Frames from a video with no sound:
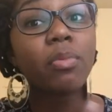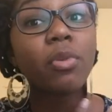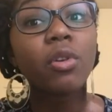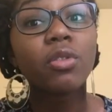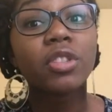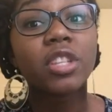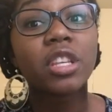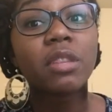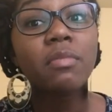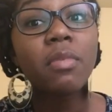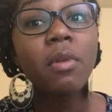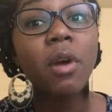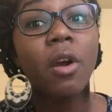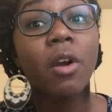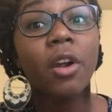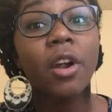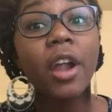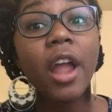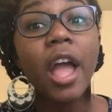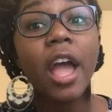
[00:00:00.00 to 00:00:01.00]
a protein
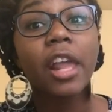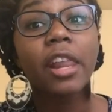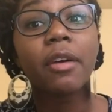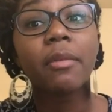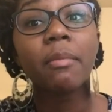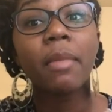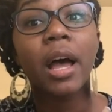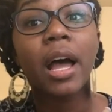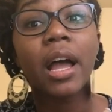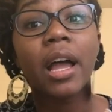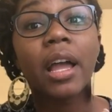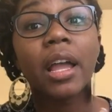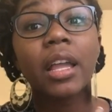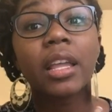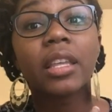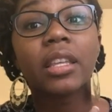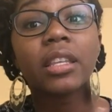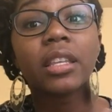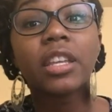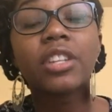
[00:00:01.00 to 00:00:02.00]
bar out of my
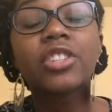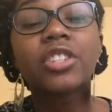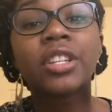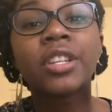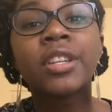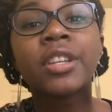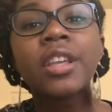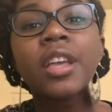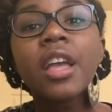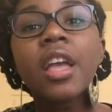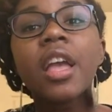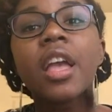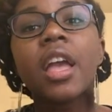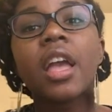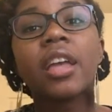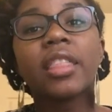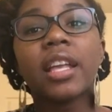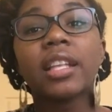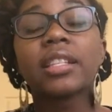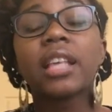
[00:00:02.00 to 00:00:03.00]
kitchen,
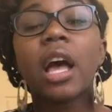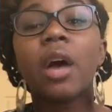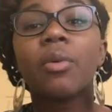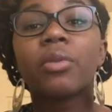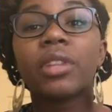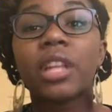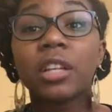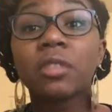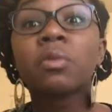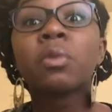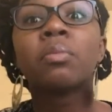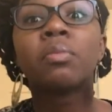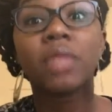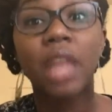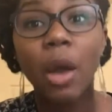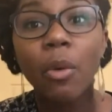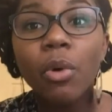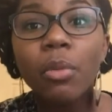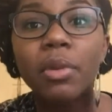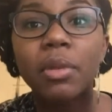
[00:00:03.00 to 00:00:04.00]
and
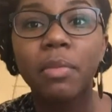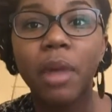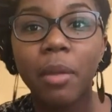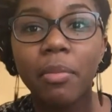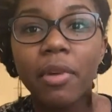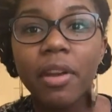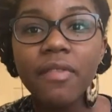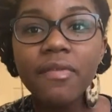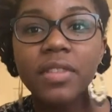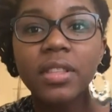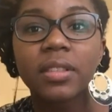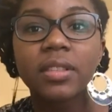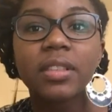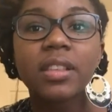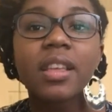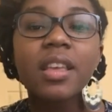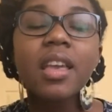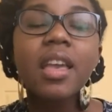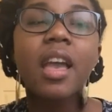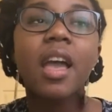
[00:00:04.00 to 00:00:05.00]
that would be my breakfast.
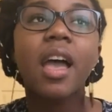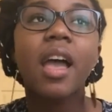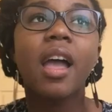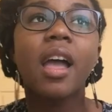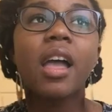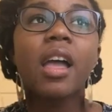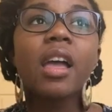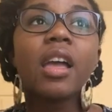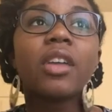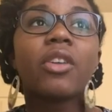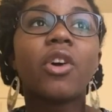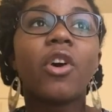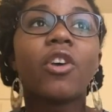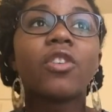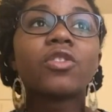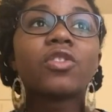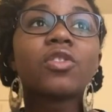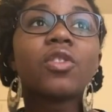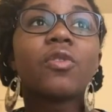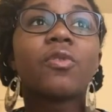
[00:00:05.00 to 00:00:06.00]
And
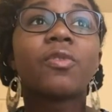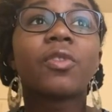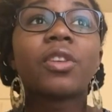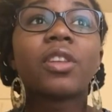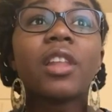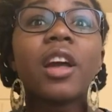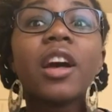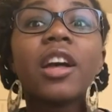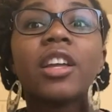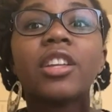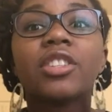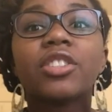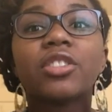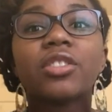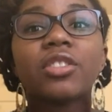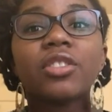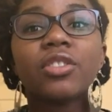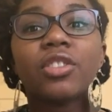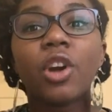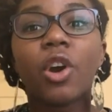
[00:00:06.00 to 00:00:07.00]
also for lunch,
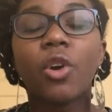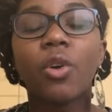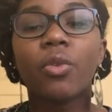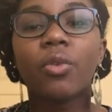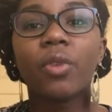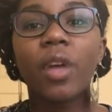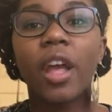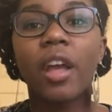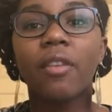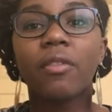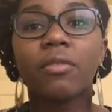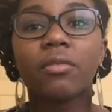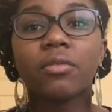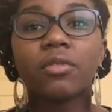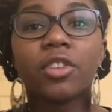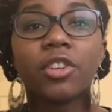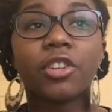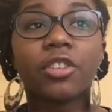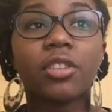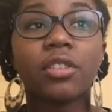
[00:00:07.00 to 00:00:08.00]

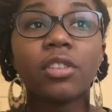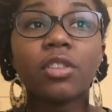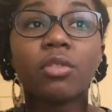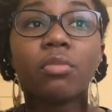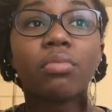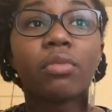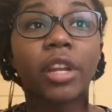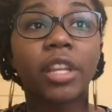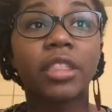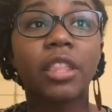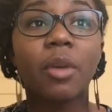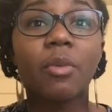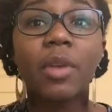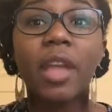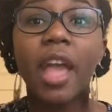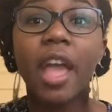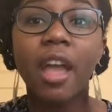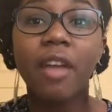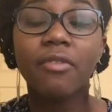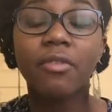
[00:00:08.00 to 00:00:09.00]
during the little break that we
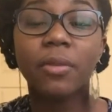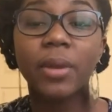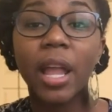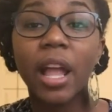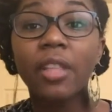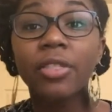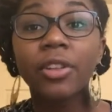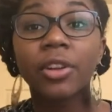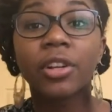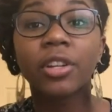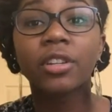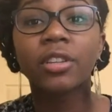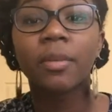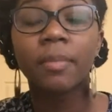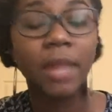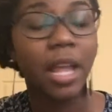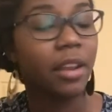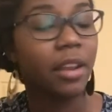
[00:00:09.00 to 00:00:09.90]
had from 12:30